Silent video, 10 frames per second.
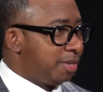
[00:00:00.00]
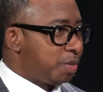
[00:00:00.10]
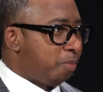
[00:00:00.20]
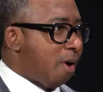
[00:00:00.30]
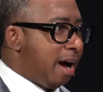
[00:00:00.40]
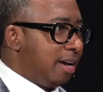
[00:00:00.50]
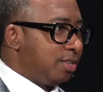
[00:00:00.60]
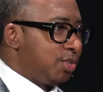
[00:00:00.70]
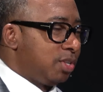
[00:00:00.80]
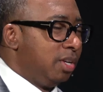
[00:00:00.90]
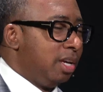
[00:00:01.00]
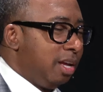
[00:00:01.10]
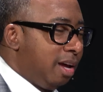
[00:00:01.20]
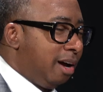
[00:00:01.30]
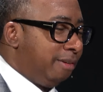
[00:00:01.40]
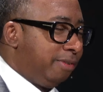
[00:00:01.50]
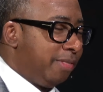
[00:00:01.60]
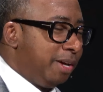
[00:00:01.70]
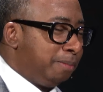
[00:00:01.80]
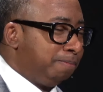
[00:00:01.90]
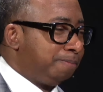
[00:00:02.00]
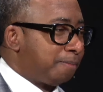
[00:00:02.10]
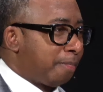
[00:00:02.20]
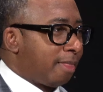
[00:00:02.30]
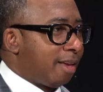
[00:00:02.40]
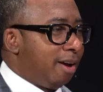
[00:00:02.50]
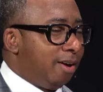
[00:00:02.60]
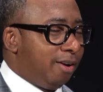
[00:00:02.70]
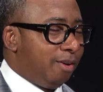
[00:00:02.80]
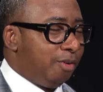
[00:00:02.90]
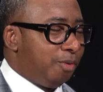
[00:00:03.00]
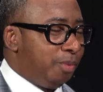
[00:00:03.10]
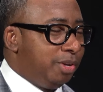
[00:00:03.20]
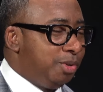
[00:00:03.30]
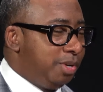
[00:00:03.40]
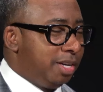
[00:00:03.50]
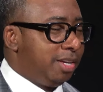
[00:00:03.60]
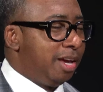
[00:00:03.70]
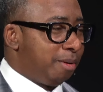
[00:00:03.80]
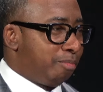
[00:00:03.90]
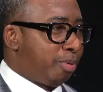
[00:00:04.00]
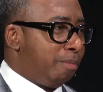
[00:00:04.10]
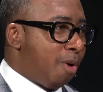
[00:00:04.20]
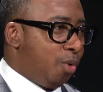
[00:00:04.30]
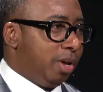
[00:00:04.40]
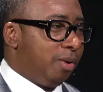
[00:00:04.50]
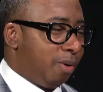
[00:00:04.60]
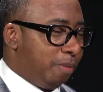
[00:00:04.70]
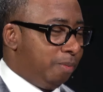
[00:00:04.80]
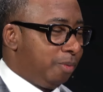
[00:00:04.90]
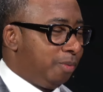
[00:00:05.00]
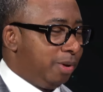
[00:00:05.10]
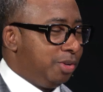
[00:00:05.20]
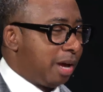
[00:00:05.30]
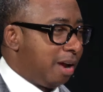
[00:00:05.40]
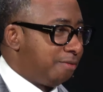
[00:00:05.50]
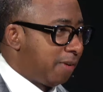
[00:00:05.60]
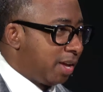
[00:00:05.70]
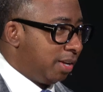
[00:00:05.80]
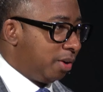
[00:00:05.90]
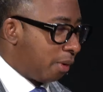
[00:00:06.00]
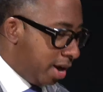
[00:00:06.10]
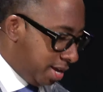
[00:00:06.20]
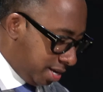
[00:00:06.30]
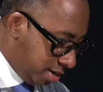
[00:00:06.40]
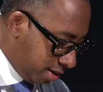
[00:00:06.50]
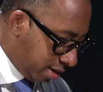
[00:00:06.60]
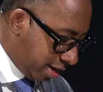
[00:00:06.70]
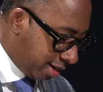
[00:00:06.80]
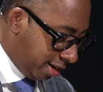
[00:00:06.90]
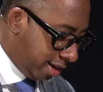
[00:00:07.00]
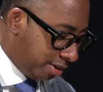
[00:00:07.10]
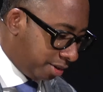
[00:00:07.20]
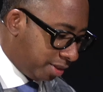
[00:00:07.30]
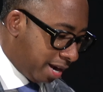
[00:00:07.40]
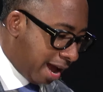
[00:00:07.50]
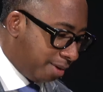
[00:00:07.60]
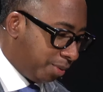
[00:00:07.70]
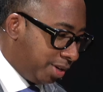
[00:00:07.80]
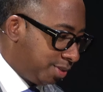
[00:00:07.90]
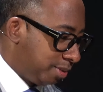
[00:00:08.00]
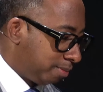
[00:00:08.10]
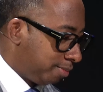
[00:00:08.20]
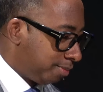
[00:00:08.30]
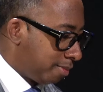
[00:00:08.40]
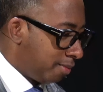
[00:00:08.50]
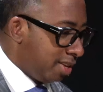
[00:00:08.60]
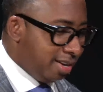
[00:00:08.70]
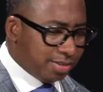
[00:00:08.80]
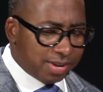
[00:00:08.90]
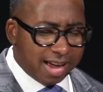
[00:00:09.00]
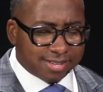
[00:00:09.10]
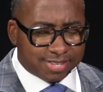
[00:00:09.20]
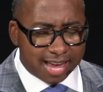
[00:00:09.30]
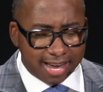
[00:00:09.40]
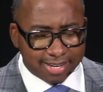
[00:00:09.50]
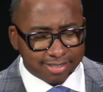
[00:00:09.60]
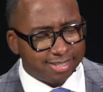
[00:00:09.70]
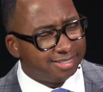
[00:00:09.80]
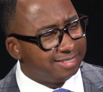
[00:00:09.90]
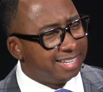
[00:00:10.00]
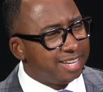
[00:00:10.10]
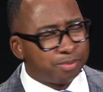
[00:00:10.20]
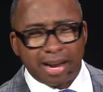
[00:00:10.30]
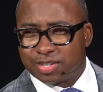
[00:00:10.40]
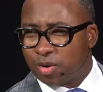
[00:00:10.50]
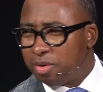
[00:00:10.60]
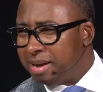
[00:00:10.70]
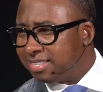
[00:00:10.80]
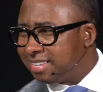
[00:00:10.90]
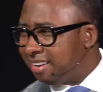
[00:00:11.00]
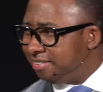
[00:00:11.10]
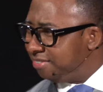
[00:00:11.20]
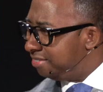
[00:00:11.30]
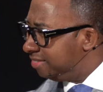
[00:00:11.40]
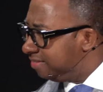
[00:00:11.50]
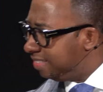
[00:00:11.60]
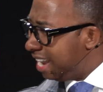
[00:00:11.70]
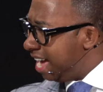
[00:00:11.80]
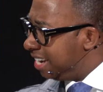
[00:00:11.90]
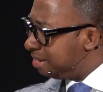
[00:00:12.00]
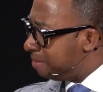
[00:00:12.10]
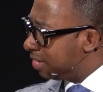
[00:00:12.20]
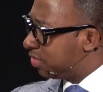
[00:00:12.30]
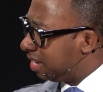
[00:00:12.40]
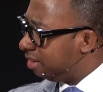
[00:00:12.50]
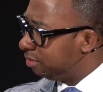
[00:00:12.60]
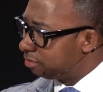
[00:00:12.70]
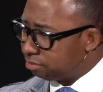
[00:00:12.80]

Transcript: be a surprise uh, for them uh, when you didn't get promoted or when you got a failing grade at the end of the nine weeks. So I decided, here's what I told myself, lied to myself.